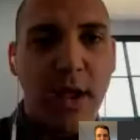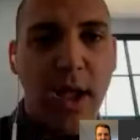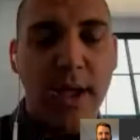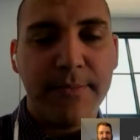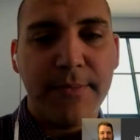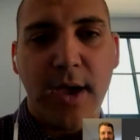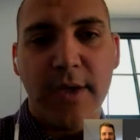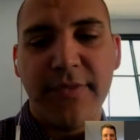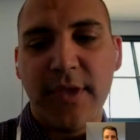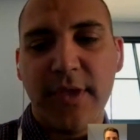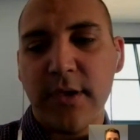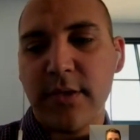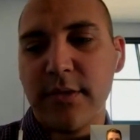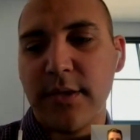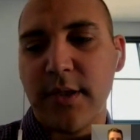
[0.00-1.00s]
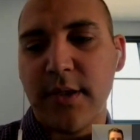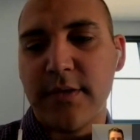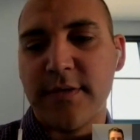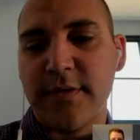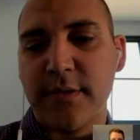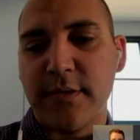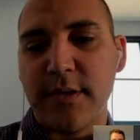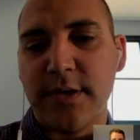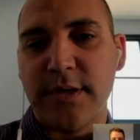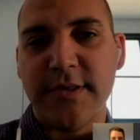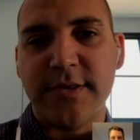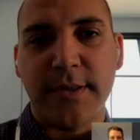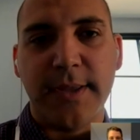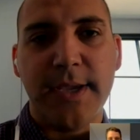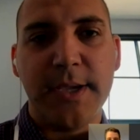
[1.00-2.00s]
I think that it's the
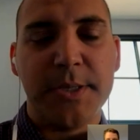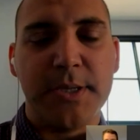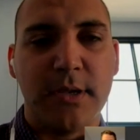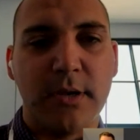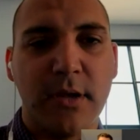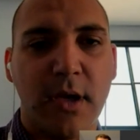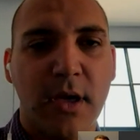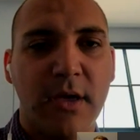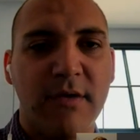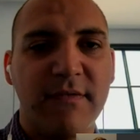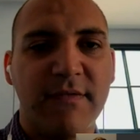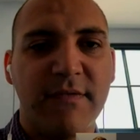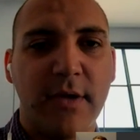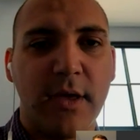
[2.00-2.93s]
distillation of